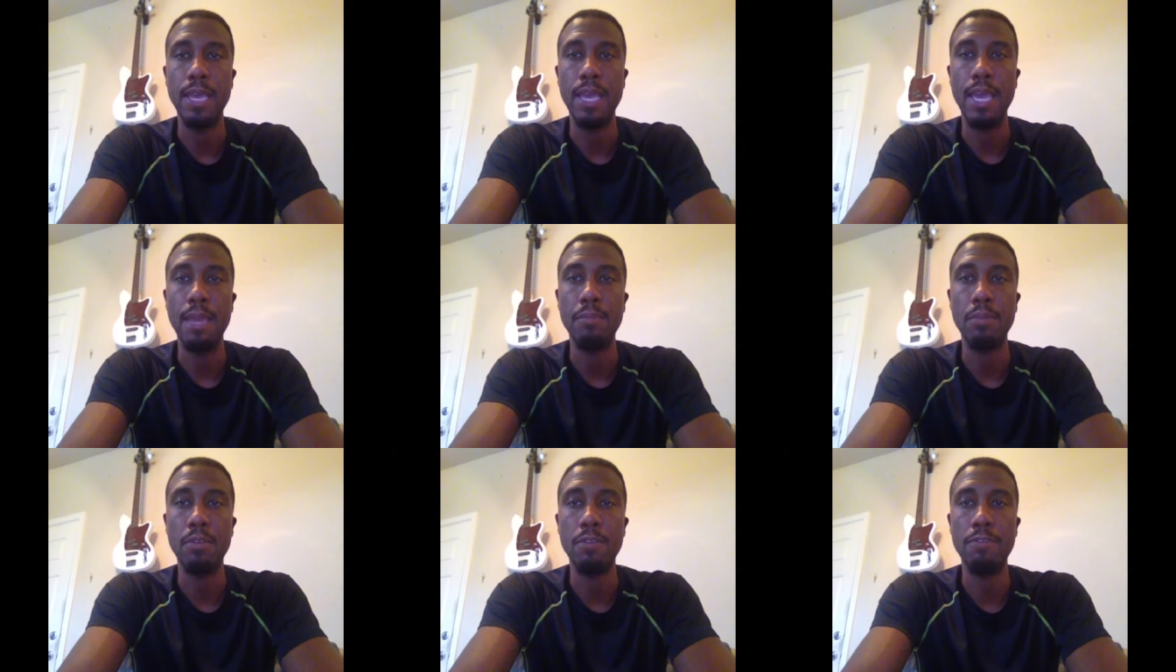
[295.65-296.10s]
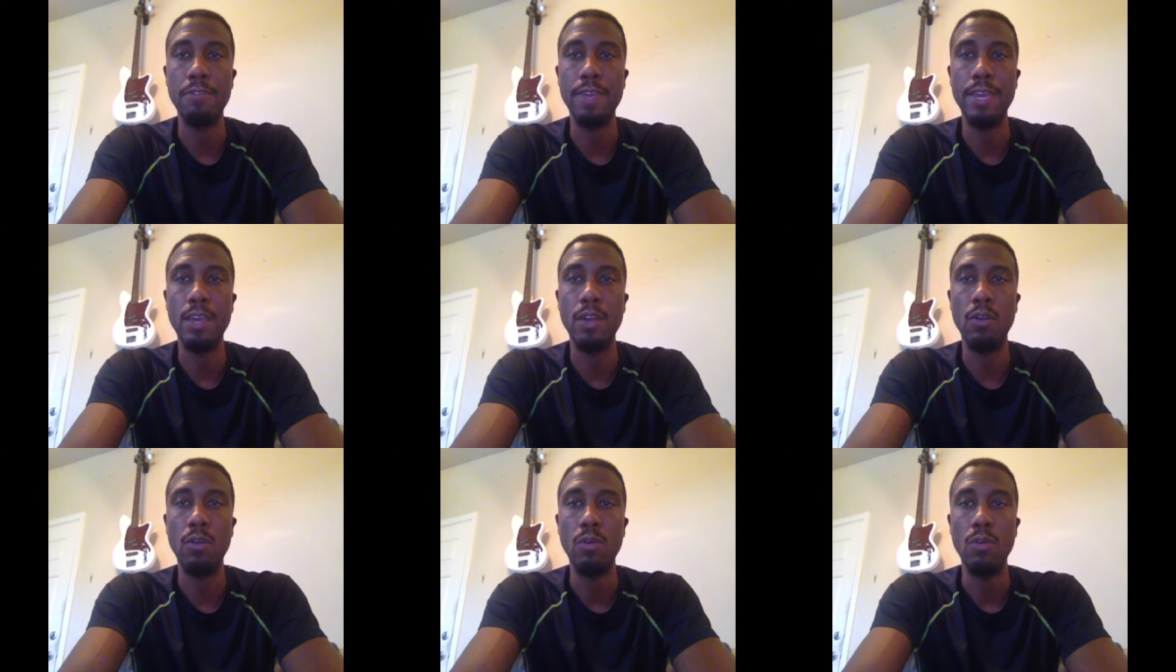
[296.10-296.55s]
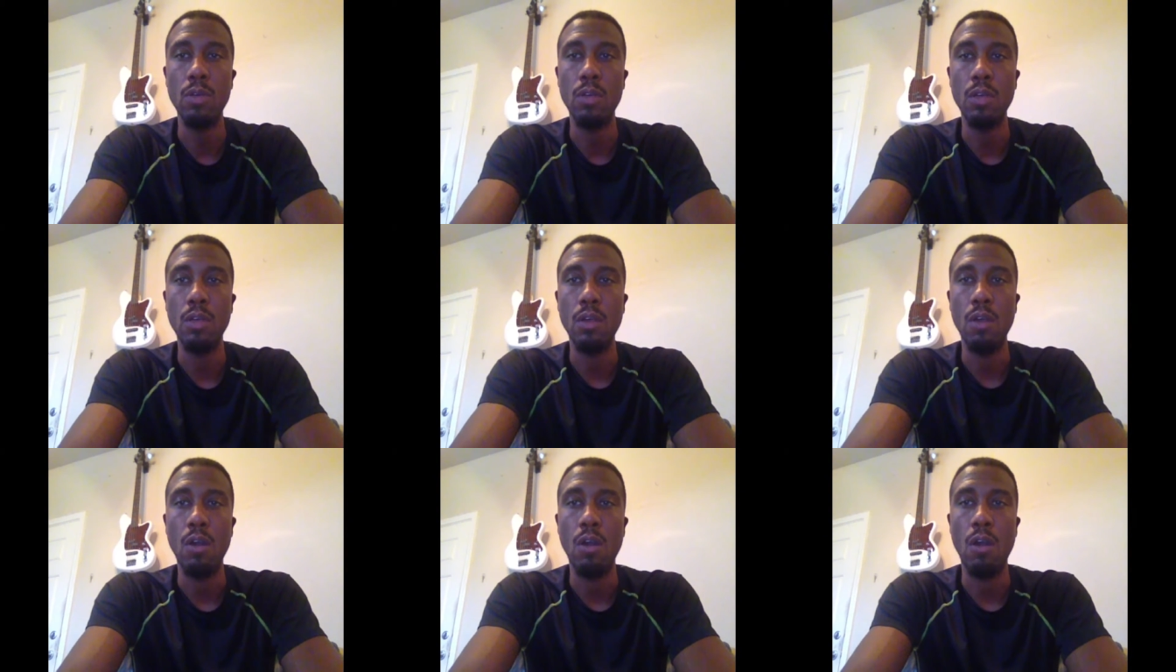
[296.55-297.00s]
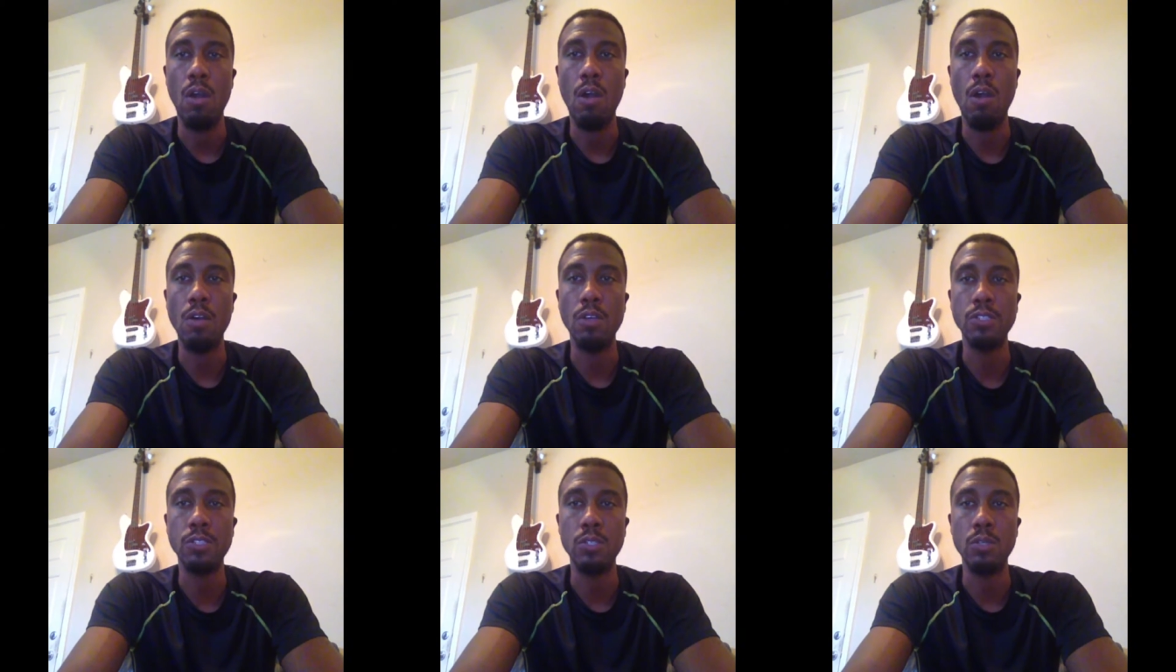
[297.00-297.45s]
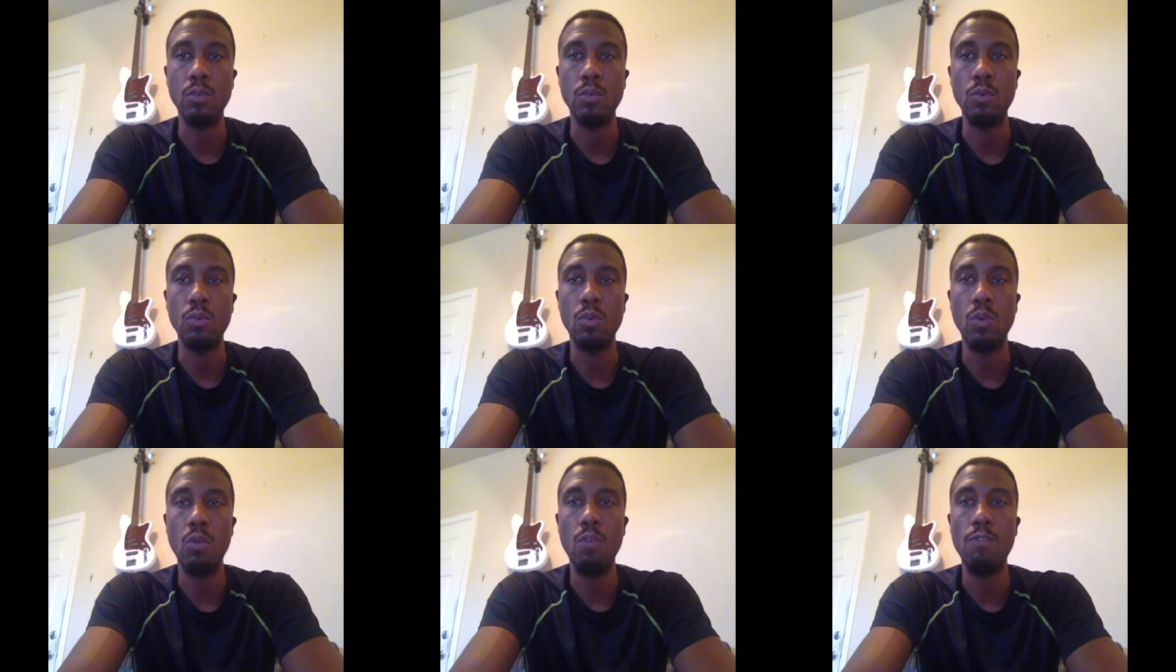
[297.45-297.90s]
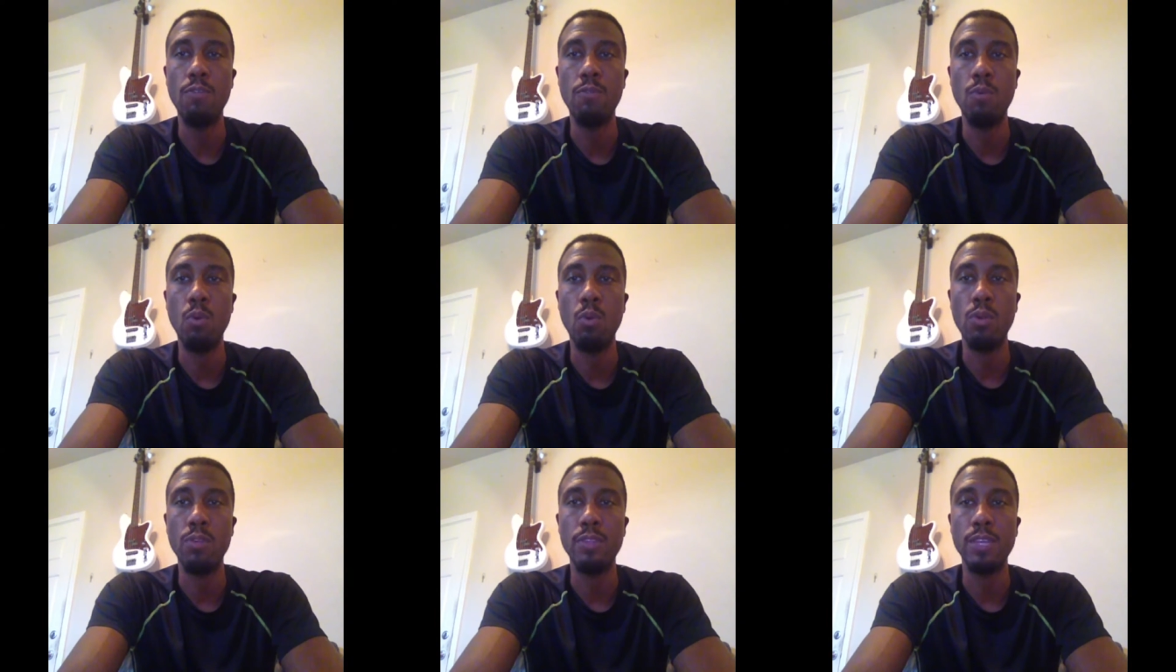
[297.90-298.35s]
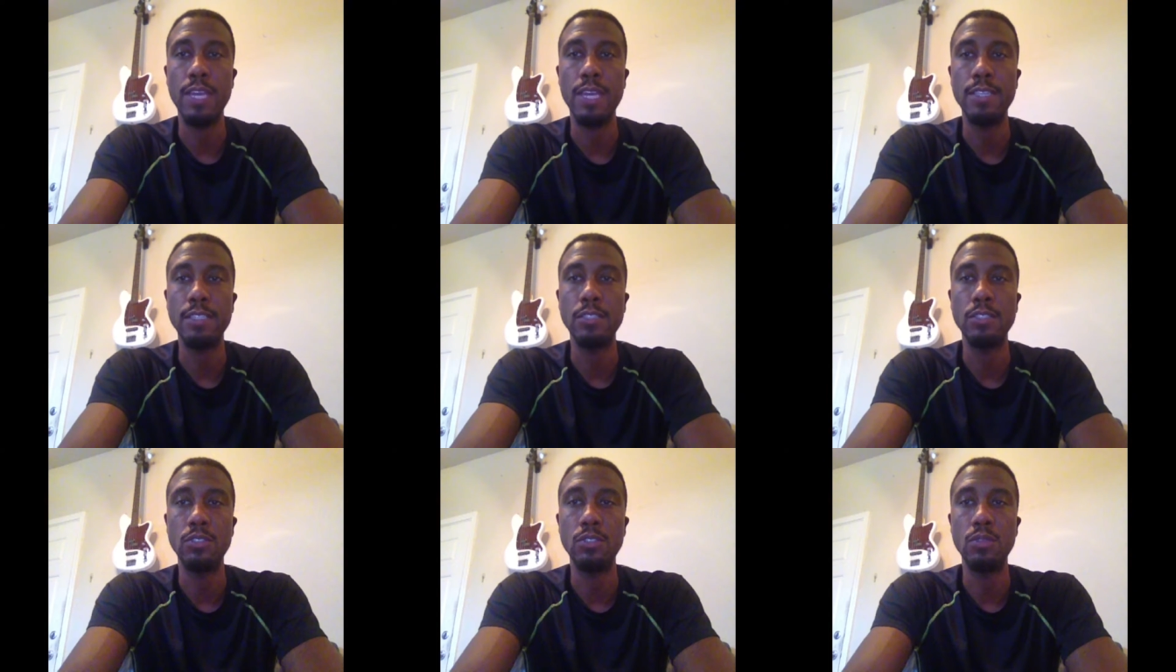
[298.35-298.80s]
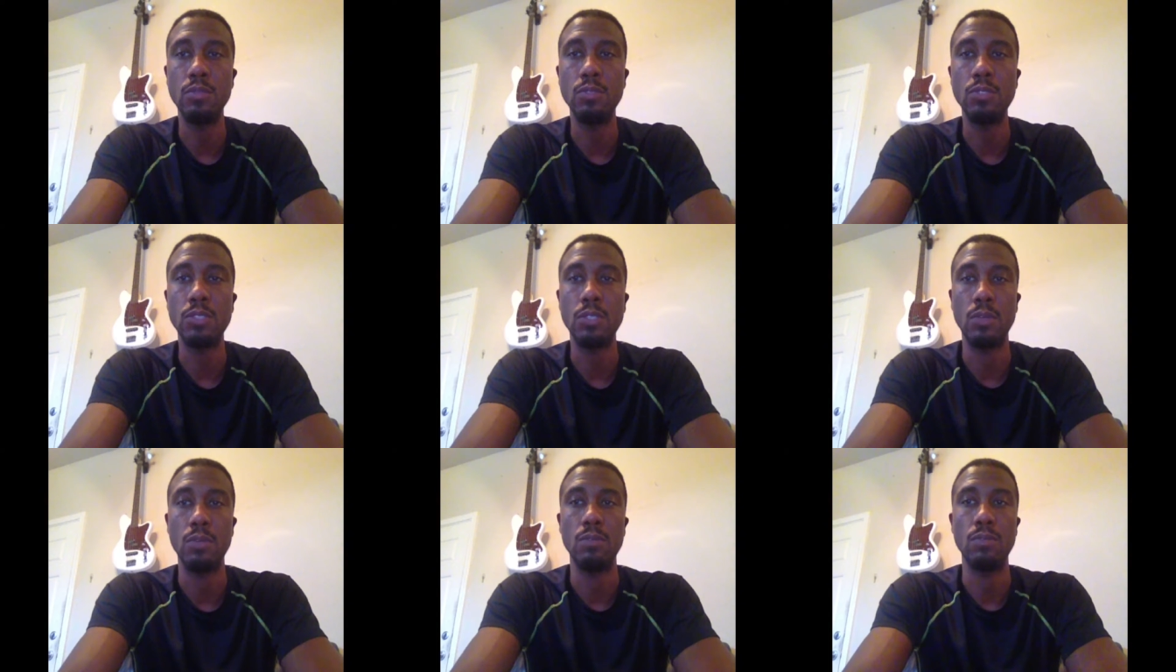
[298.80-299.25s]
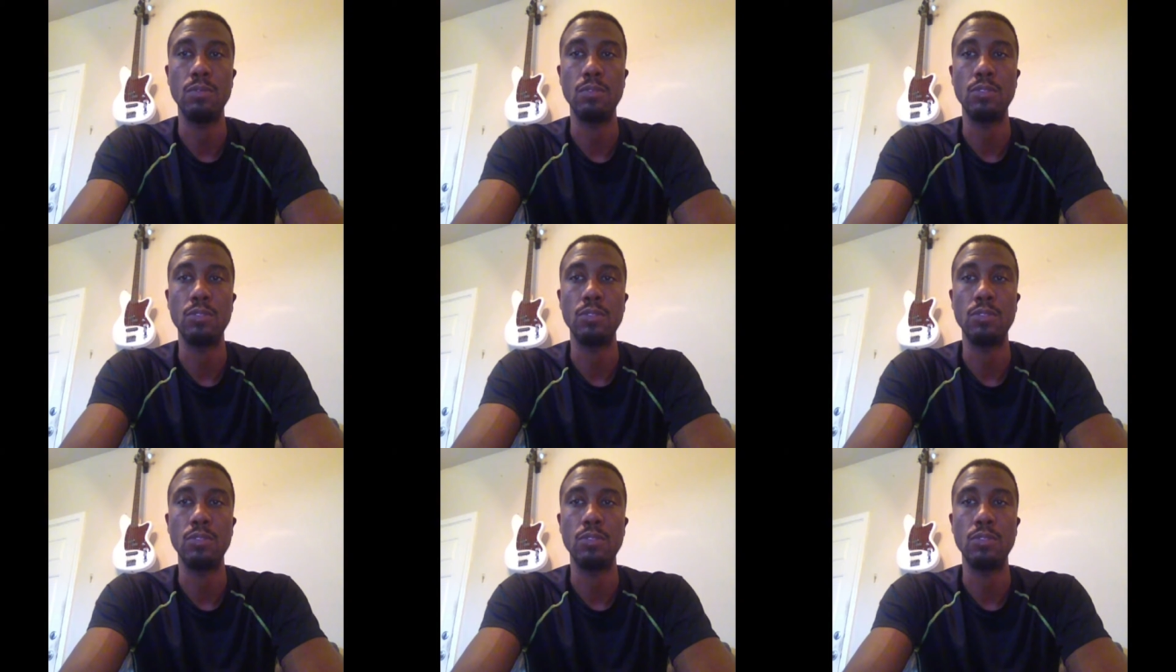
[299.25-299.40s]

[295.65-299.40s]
and prevail also go forth and do so.